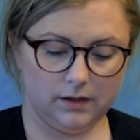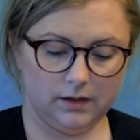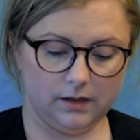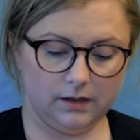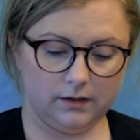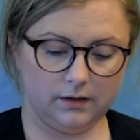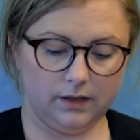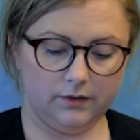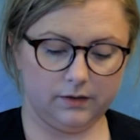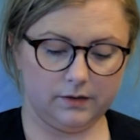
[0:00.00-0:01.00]
and
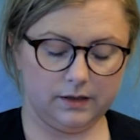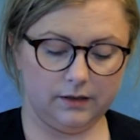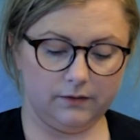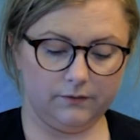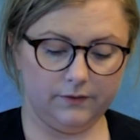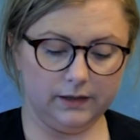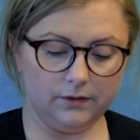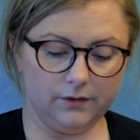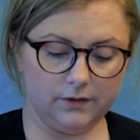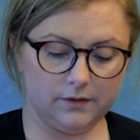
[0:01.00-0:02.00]
here you can see
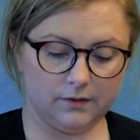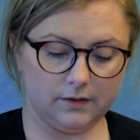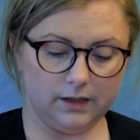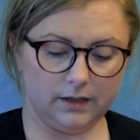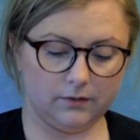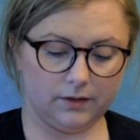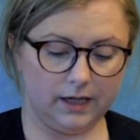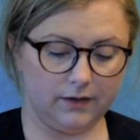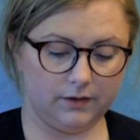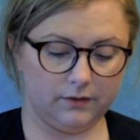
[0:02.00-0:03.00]
filters. I don't
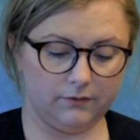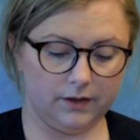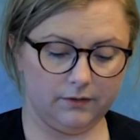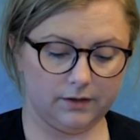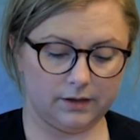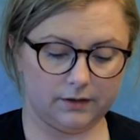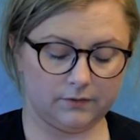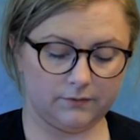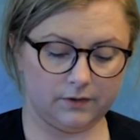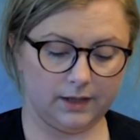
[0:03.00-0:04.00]
have any favorites as
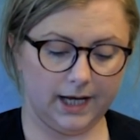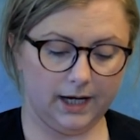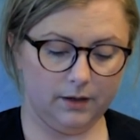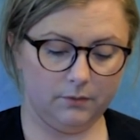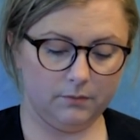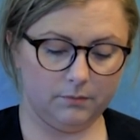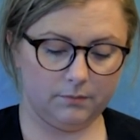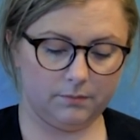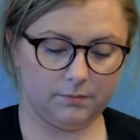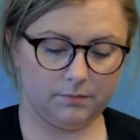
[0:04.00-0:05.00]
of now,
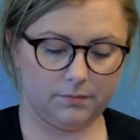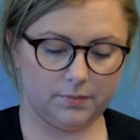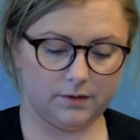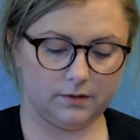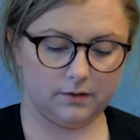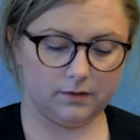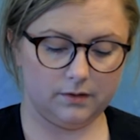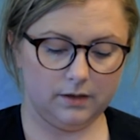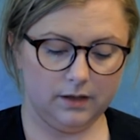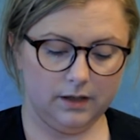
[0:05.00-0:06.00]
but
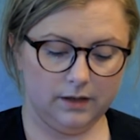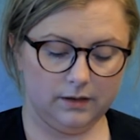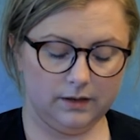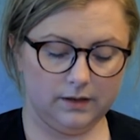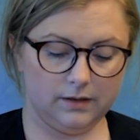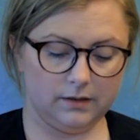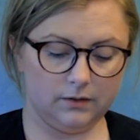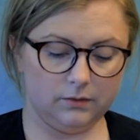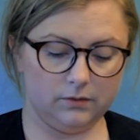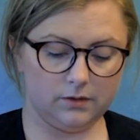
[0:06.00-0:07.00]
this is the
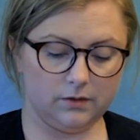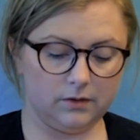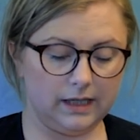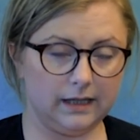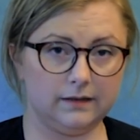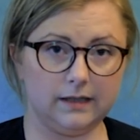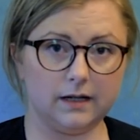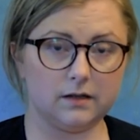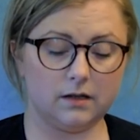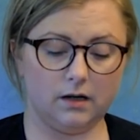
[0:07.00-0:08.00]
tools. You could add
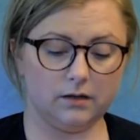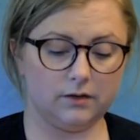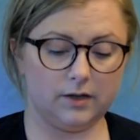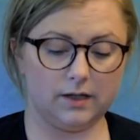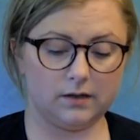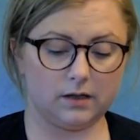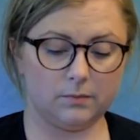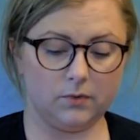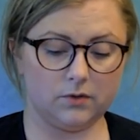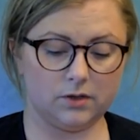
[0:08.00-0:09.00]
text, contrast,
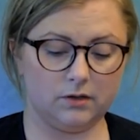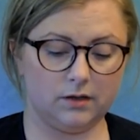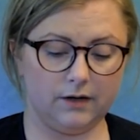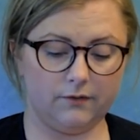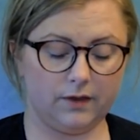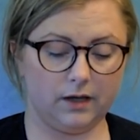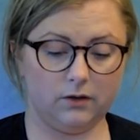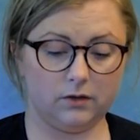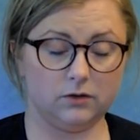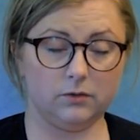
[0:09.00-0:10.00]
exposure, everything
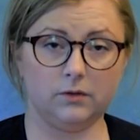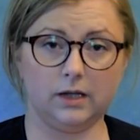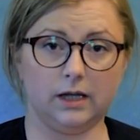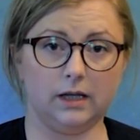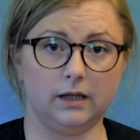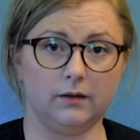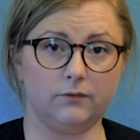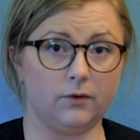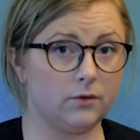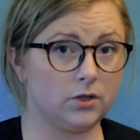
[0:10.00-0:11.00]
you could do in
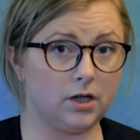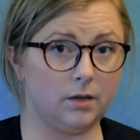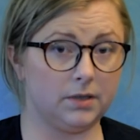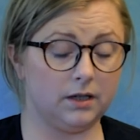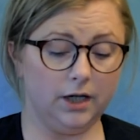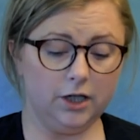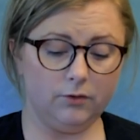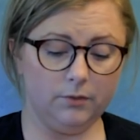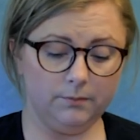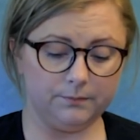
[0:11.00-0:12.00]
Photoshop and
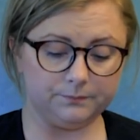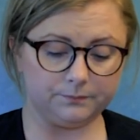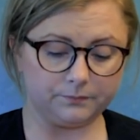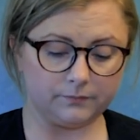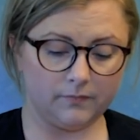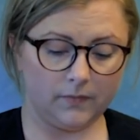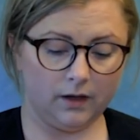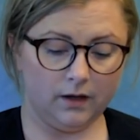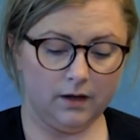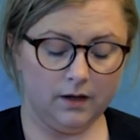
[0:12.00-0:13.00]
Lightroom.
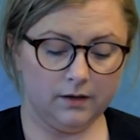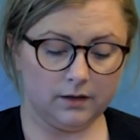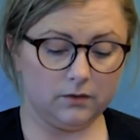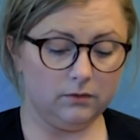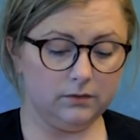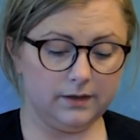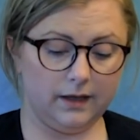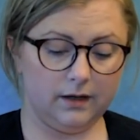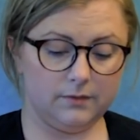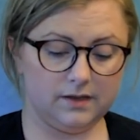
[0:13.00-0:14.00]
The cool
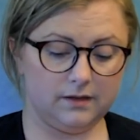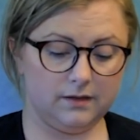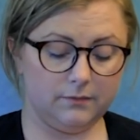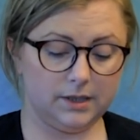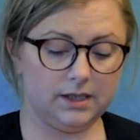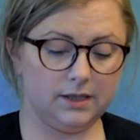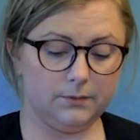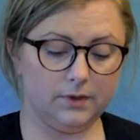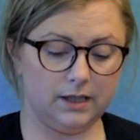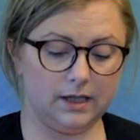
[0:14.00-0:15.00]
thing with this
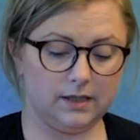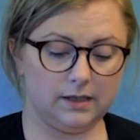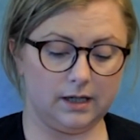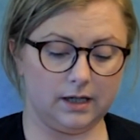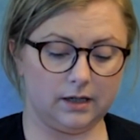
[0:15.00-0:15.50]
one is I